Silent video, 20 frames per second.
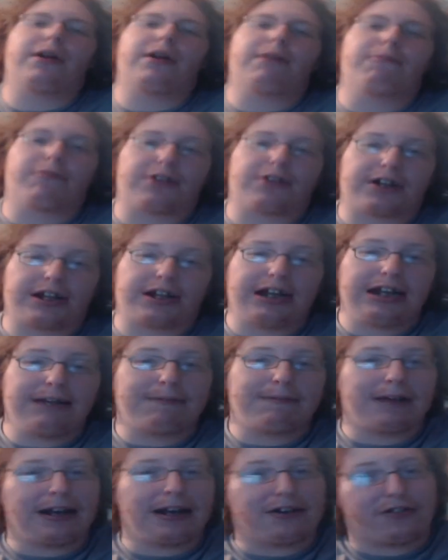
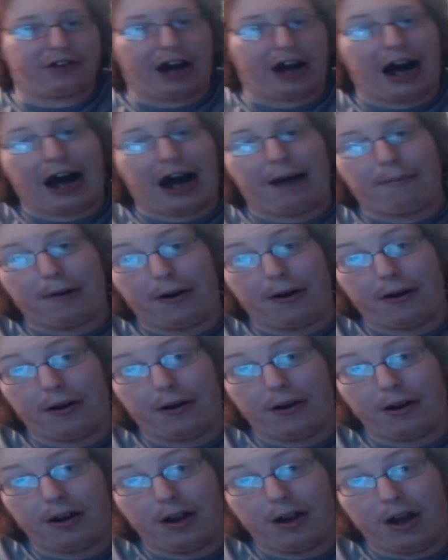receive a job
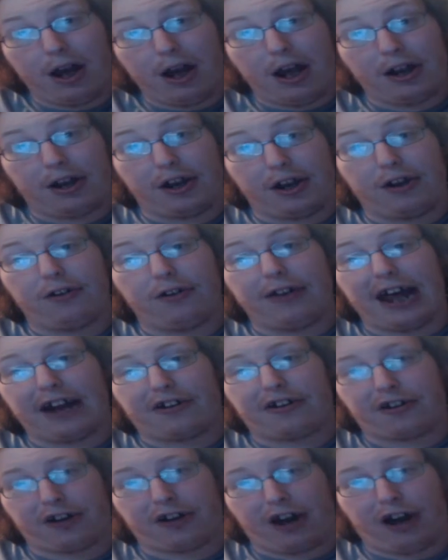to do that
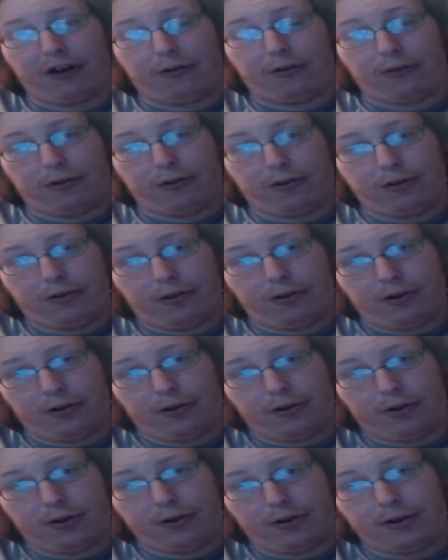show
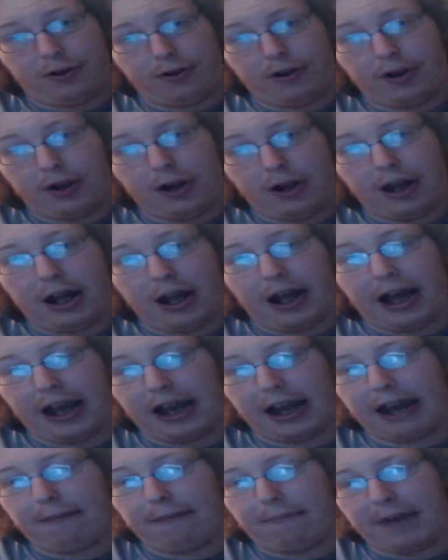
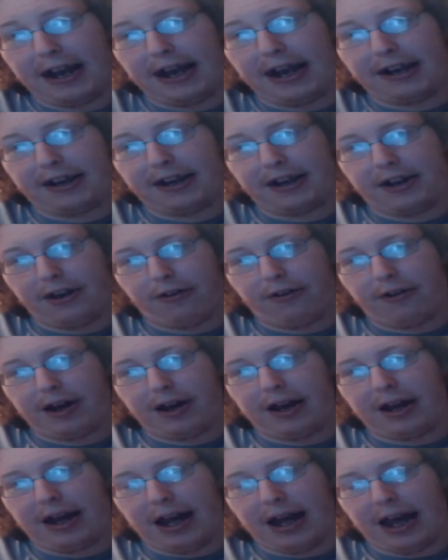and get paid to do
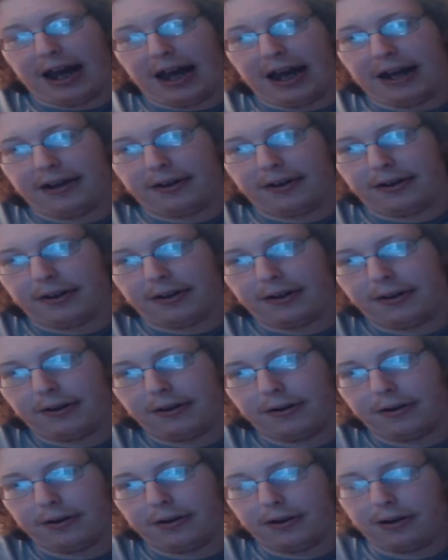it, and
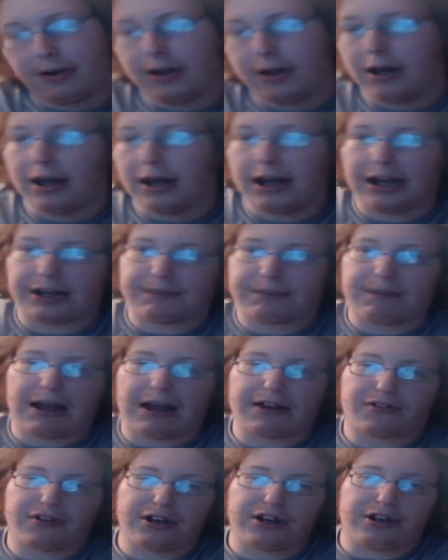
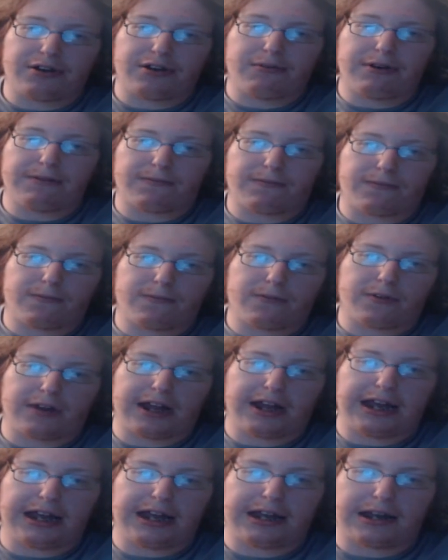especially do it
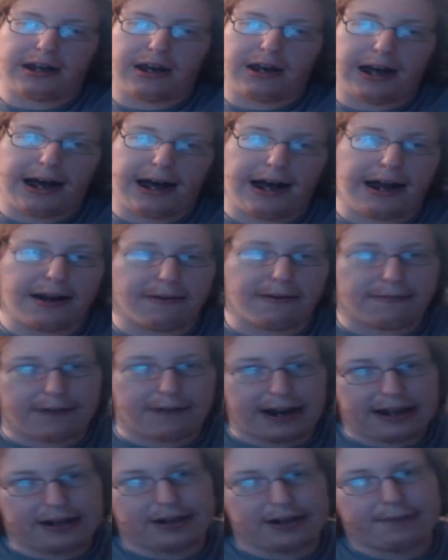like on a
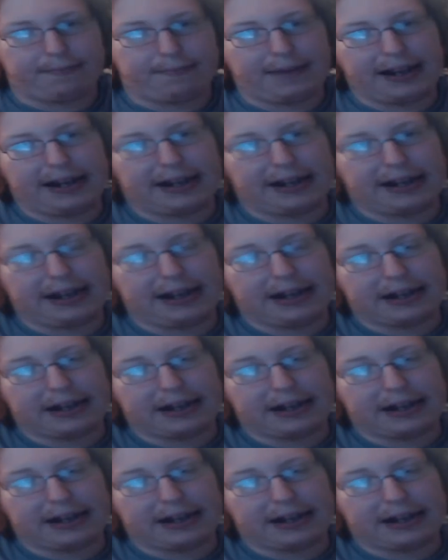regular basis,